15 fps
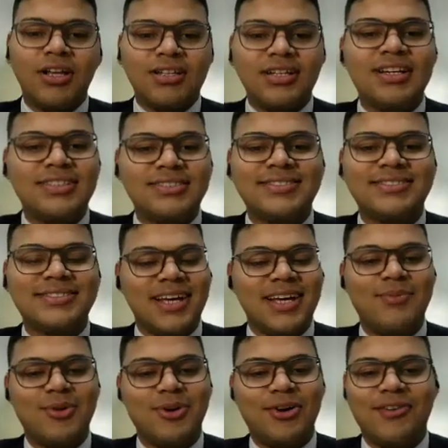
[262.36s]
I
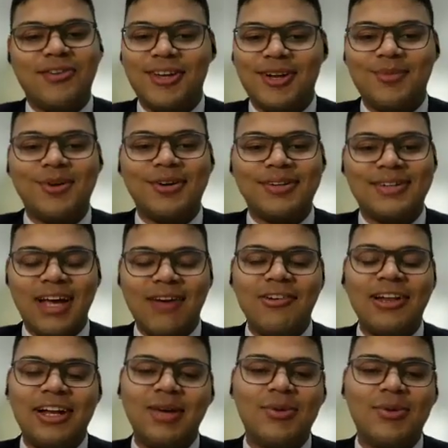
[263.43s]
apologize. I am not aware.
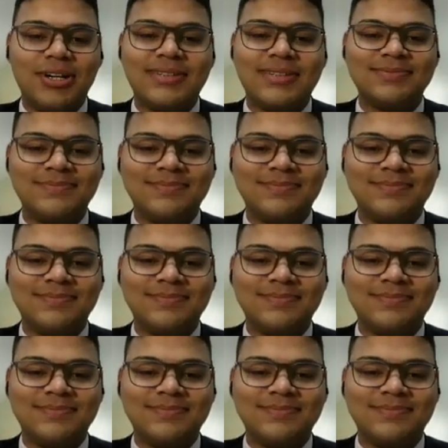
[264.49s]
I will read about